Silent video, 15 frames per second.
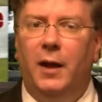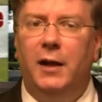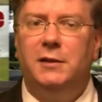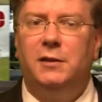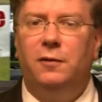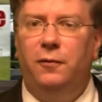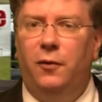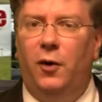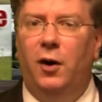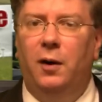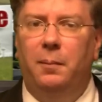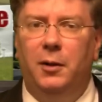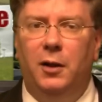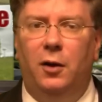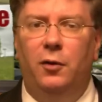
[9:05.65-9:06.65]
That's
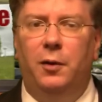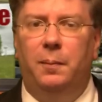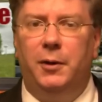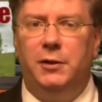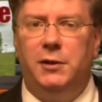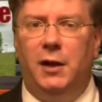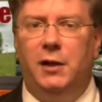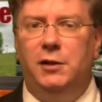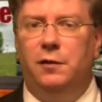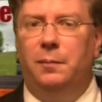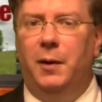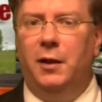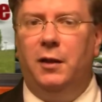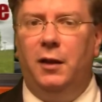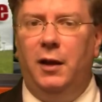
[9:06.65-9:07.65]
far below the percentage of
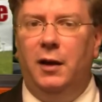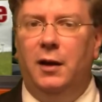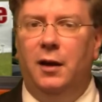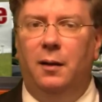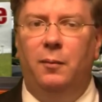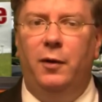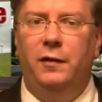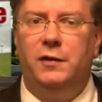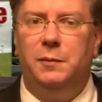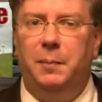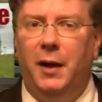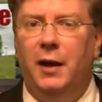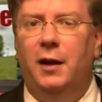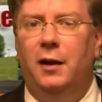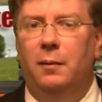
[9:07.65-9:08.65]
monthly income we
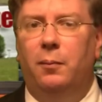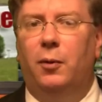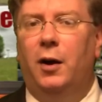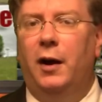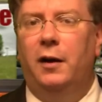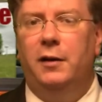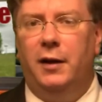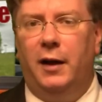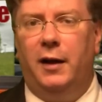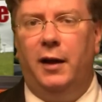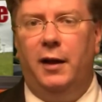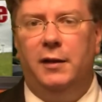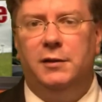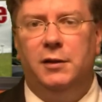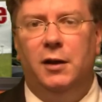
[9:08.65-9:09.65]
spent in prior
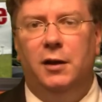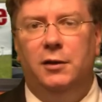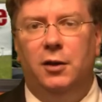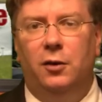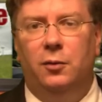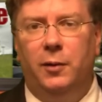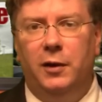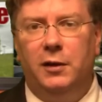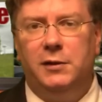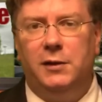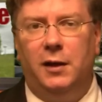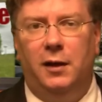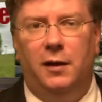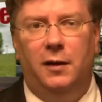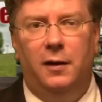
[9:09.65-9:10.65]
decades to own real
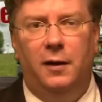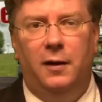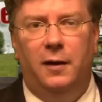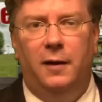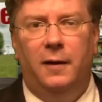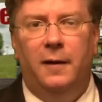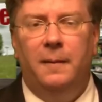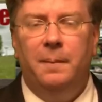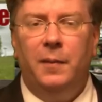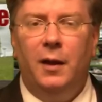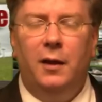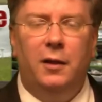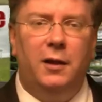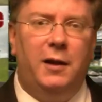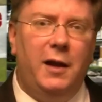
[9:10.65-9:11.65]
estate.
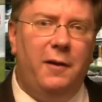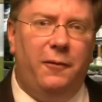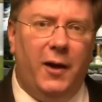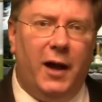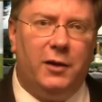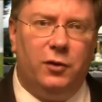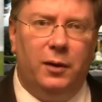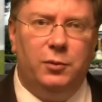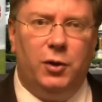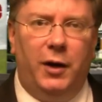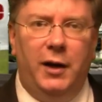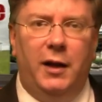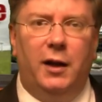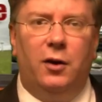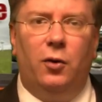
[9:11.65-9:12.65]
The key factor I'm
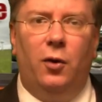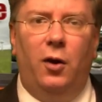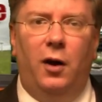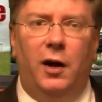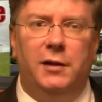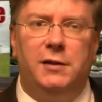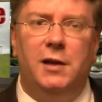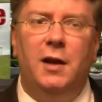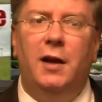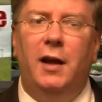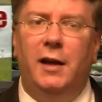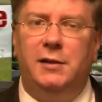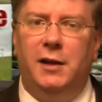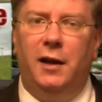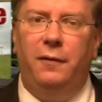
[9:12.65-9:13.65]
trying to get across
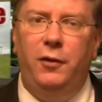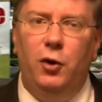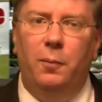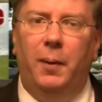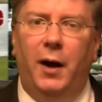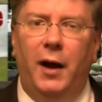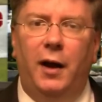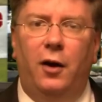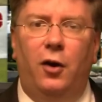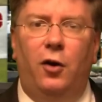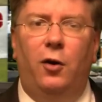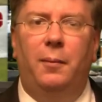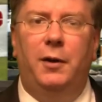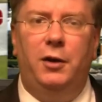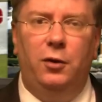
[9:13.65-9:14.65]
is that if you buy a
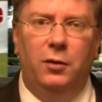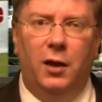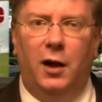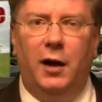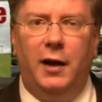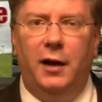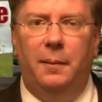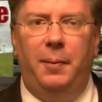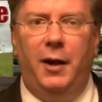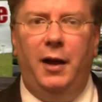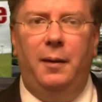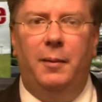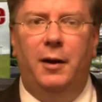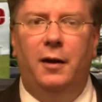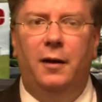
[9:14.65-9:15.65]
home and you lock in a
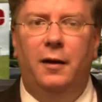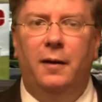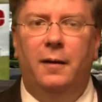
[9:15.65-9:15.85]
payment,